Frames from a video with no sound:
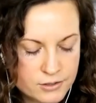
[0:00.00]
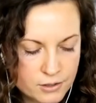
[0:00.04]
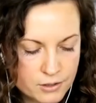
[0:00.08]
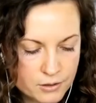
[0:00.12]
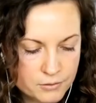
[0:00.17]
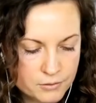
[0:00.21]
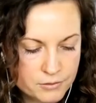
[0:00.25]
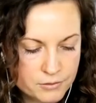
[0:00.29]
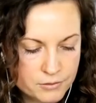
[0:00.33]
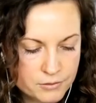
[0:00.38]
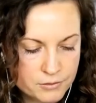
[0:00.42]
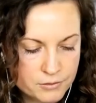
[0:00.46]
And
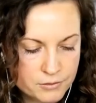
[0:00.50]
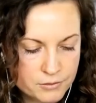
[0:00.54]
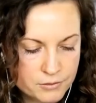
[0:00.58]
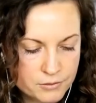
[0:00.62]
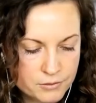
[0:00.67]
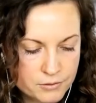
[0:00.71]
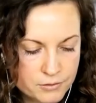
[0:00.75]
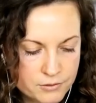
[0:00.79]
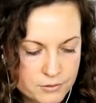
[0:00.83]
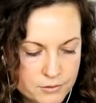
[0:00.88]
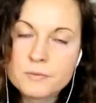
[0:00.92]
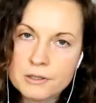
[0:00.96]
so, through
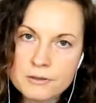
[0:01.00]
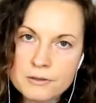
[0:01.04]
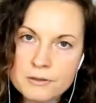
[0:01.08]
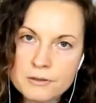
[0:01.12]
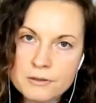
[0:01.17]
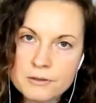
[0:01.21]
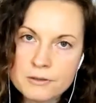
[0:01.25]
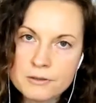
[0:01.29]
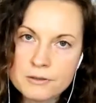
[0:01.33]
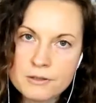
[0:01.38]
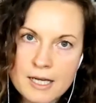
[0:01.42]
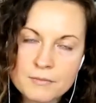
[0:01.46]
his
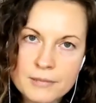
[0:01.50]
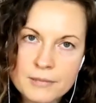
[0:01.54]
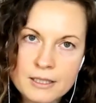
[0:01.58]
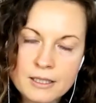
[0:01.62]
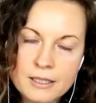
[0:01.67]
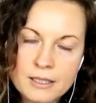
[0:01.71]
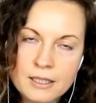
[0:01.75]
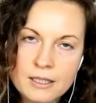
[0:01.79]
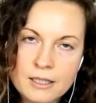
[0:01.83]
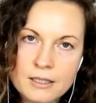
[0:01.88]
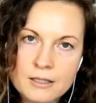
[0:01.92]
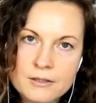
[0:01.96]

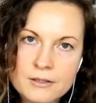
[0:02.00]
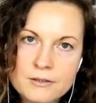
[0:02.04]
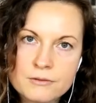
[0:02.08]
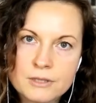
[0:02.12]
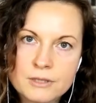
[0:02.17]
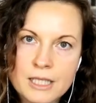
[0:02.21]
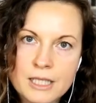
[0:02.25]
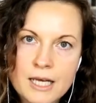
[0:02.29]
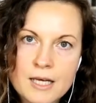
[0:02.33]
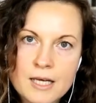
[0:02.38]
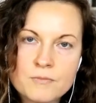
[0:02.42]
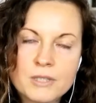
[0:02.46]
program,
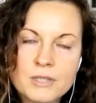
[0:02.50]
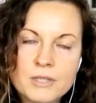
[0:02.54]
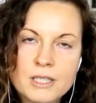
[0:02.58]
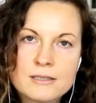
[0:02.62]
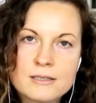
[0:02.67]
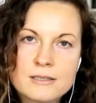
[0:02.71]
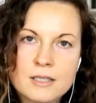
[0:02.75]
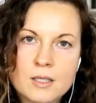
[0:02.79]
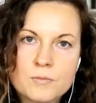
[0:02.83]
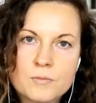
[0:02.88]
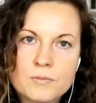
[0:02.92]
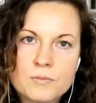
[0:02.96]
uh, through the
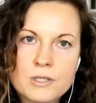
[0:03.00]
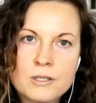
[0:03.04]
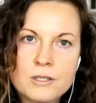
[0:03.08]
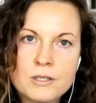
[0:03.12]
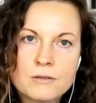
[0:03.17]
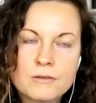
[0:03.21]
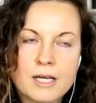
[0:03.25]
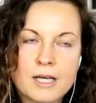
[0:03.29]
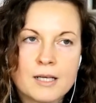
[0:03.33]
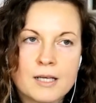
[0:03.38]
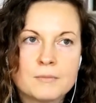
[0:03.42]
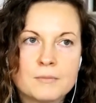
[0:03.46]
MBSR
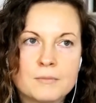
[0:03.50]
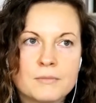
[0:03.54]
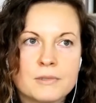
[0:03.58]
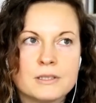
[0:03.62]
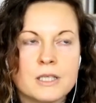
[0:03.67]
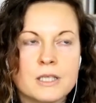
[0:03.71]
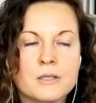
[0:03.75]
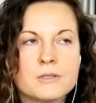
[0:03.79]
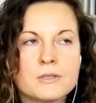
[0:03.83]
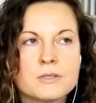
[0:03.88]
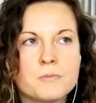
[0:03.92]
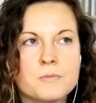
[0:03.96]

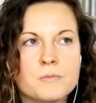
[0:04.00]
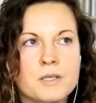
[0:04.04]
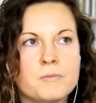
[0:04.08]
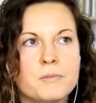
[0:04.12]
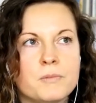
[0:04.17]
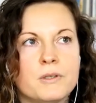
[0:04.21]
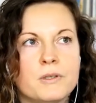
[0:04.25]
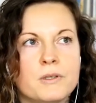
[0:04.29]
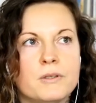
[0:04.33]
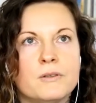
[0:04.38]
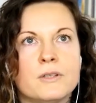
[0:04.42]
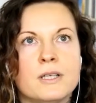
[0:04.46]
program, those
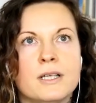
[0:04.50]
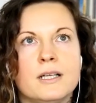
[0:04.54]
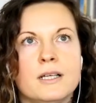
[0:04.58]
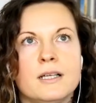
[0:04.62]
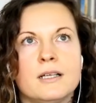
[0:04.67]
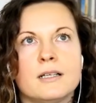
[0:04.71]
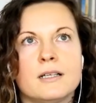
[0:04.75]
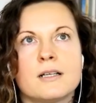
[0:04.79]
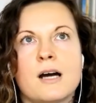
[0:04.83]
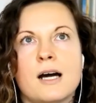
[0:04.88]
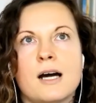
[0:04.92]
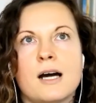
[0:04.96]
people
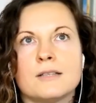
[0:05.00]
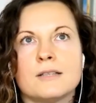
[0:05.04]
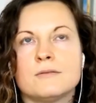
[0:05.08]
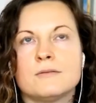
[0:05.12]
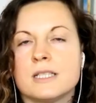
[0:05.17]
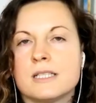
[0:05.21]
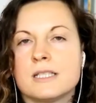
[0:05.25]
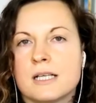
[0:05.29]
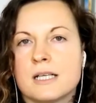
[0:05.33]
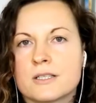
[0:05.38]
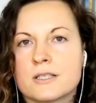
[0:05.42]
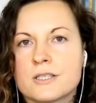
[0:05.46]

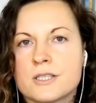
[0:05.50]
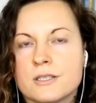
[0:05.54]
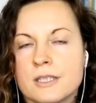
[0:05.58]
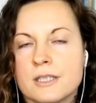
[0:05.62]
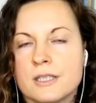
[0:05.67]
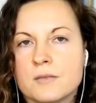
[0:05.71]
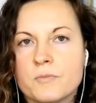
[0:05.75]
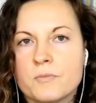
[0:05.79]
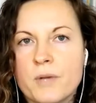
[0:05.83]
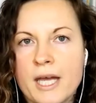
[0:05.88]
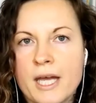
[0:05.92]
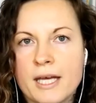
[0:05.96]
got
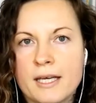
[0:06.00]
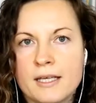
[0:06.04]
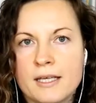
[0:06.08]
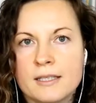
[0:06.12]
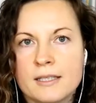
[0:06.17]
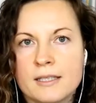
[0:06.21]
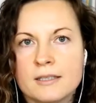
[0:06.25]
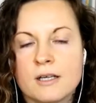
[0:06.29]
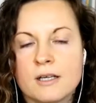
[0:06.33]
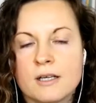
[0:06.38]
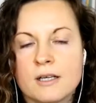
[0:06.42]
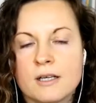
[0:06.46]
reduction in
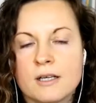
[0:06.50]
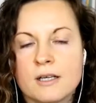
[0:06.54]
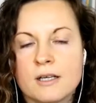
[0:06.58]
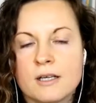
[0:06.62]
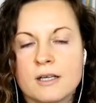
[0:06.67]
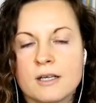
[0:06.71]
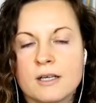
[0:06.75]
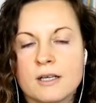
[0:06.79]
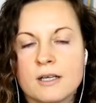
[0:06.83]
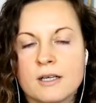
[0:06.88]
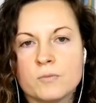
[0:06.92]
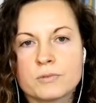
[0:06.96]
pain, got
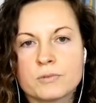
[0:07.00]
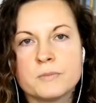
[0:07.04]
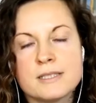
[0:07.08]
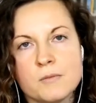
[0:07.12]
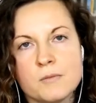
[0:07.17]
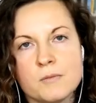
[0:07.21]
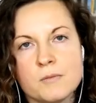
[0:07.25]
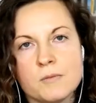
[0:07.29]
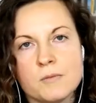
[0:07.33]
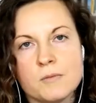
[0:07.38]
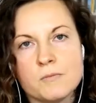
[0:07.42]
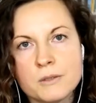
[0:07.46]

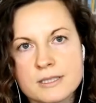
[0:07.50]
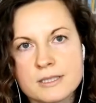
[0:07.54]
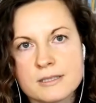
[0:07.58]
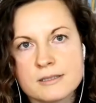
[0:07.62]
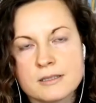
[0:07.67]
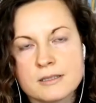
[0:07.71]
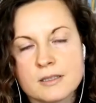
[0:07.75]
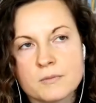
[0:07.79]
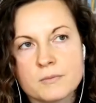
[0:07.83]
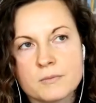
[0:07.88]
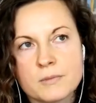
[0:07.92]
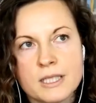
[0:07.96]
improvements in immune
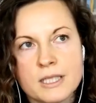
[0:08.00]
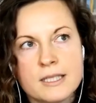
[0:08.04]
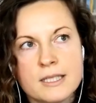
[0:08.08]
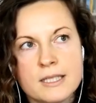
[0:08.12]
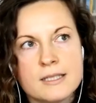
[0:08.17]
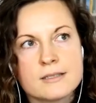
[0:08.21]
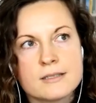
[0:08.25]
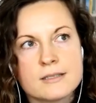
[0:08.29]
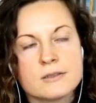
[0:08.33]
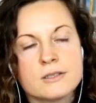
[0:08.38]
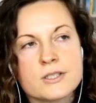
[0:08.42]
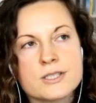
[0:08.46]

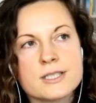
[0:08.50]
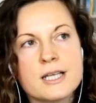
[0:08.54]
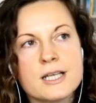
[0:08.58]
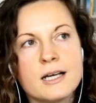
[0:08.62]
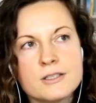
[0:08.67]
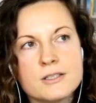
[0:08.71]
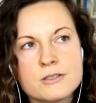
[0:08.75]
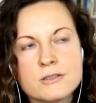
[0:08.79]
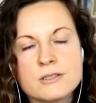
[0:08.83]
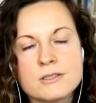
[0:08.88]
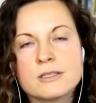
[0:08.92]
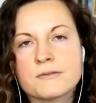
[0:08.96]
system. So
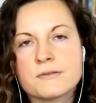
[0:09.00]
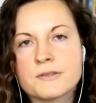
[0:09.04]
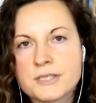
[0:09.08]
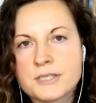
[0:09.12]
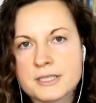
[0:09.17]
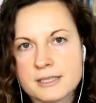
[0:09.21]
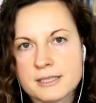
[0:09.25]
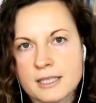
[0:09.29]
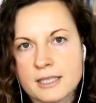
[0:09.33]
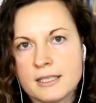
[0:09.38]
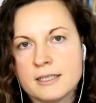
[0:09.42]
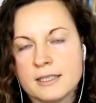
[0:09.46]
there's hundreds
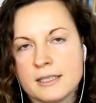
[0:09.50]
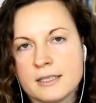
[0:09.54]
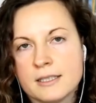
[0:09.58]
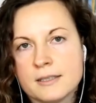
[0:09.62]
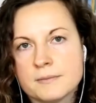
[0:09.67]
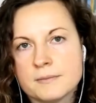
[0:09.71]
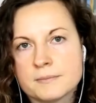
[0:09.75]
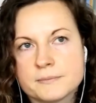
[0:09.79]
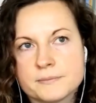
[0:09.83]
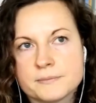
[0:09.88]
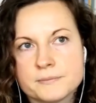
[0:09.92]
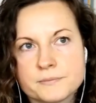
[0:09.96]
of
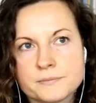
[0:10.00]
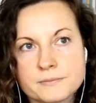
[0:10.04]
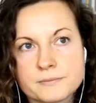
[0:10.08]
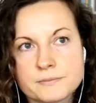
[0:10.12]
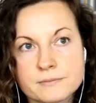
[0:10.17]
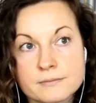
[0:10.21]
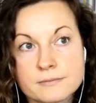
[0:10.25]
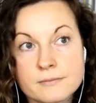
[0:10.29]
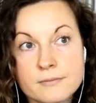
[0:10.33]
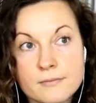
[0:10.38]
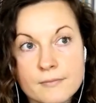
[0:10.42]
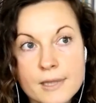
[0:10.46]
study
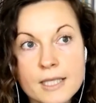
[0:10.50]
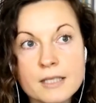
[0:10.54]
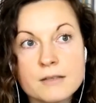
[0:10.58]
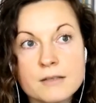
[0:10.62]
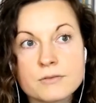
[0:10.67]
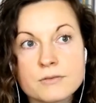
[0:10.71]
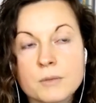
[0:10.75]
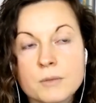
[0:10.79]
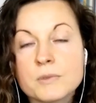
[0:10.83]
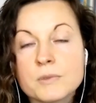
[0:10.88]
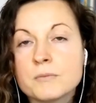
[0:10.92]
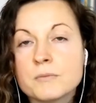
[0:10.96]

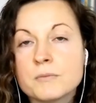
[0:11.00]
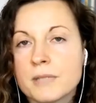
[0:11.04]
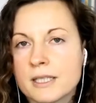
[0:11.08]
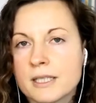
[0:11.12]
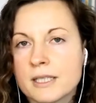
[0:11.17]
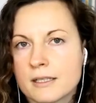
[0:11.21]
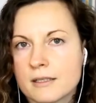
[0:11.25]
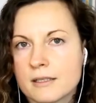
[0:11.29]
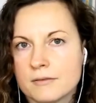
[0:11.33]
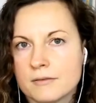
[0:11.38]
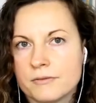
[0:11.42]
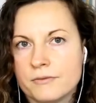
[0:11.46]
from the
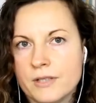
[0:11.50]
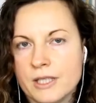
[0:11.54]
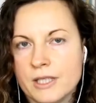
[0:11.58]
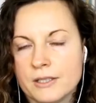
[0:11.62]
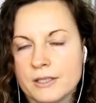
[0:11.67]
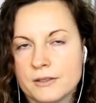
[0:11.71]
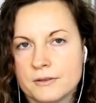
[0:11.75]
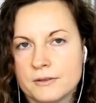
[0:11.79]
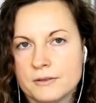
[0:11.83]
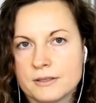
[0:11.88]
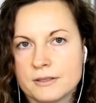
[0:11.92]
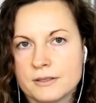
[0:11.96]
medical
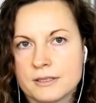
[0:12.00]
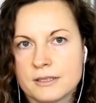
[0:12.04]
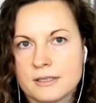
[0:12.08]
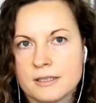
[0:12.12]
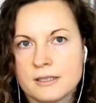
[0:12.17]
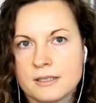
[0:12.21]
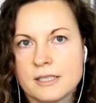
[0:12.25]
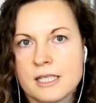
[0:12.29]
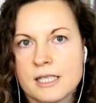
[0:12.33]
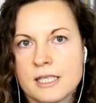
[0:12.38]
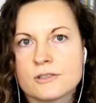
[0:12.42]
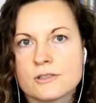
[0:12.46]
field
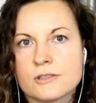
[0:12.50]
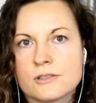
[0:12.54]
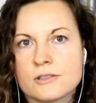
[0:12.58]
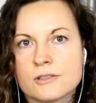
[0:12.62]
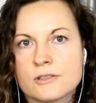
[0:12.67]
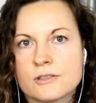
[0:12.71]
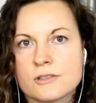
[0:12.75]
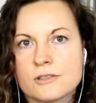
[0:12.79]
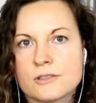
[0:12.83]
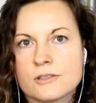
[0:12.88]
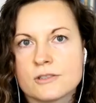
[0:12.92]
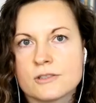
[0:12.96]
that
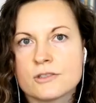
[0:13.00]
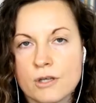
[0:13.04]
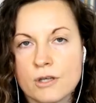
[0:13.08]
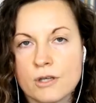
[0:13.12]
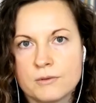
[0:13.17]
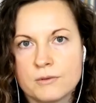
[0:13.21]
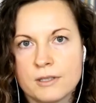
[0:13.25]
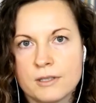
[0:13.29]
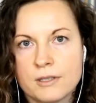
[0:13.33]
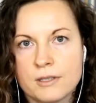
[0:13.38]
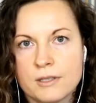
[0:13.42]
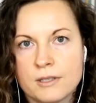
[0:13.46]

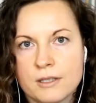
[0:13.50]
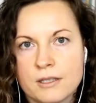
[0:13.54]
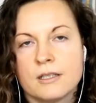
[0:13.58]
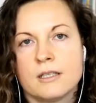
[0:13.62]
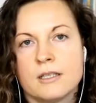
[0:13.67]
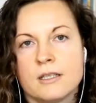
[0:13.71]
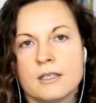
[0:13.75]
show